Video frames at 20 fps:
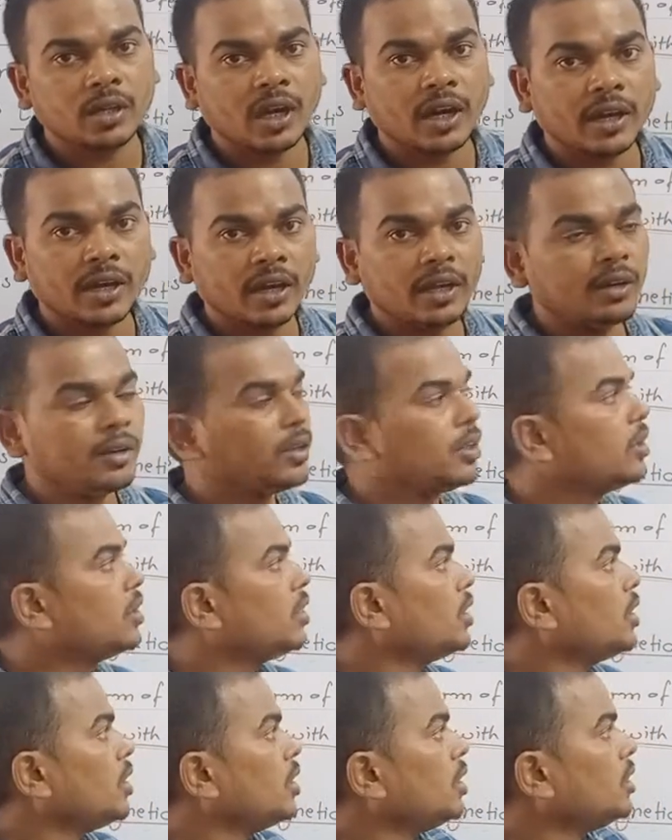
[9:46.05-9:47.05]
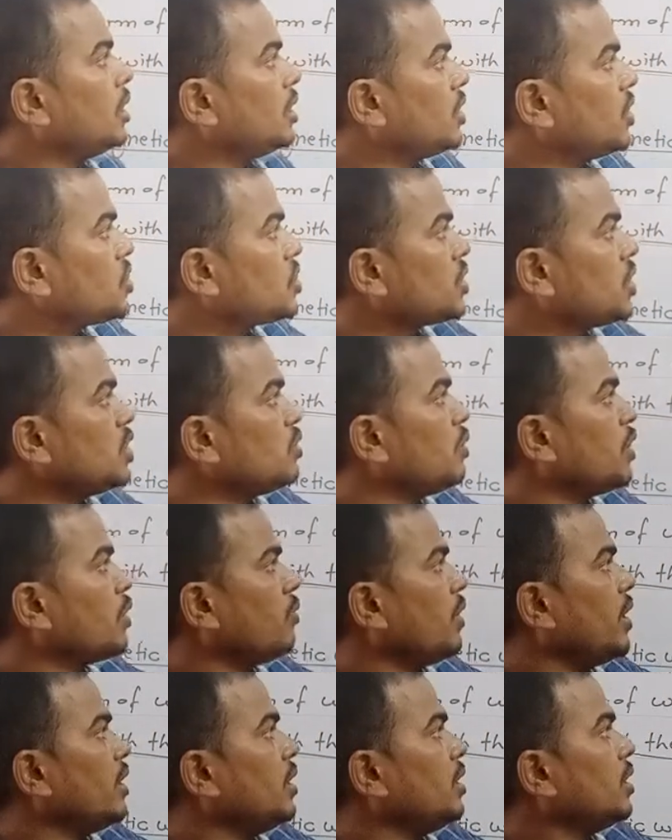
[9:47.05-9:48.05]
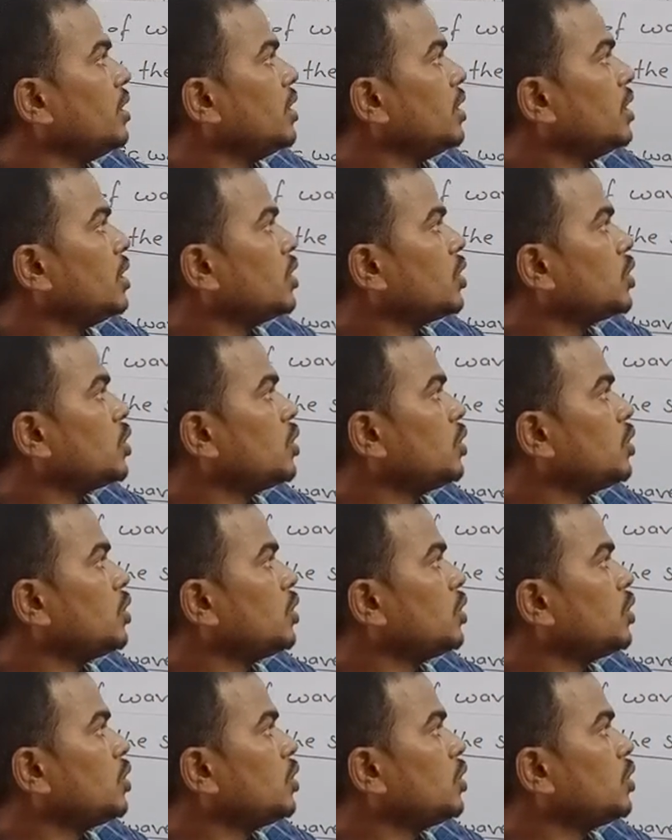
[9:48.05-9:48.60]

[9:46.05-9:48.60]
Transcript: Again, the distance between